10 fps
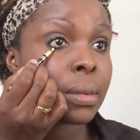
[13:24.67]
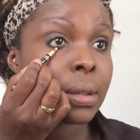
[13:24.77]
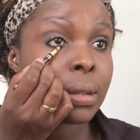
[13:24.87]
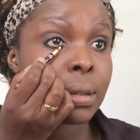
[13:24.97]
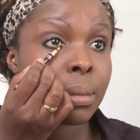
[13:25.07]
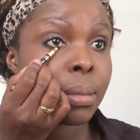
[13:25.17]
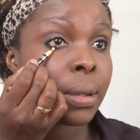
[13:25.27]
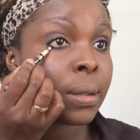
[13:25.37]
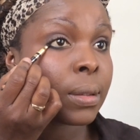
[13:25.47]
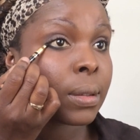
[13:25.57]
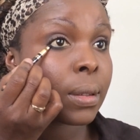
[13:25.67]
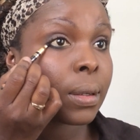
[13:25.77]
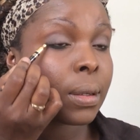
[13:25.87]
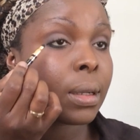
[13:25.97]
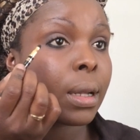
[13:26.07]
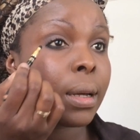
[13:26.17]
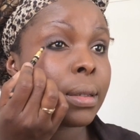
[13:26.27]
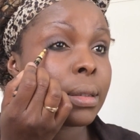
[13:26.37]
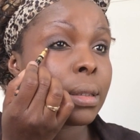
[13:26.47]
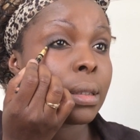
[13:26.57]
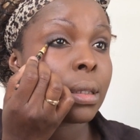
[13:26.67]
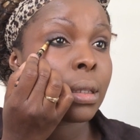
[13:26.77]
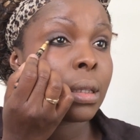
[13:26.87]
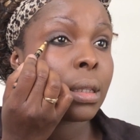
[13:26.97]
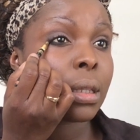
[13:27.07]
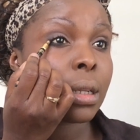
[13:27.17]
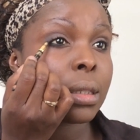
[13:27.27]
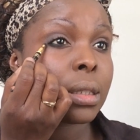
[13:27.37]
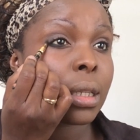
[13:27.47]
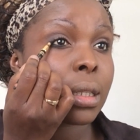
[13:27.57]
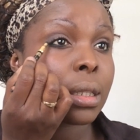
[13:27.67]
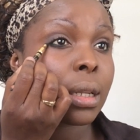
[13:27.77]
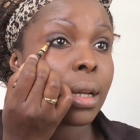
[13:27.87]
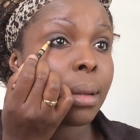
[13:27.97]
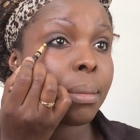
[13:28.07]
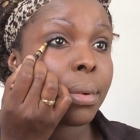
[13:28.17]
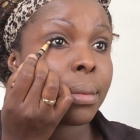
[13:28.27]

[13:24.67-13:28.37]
just to blend it all out. Then I take it up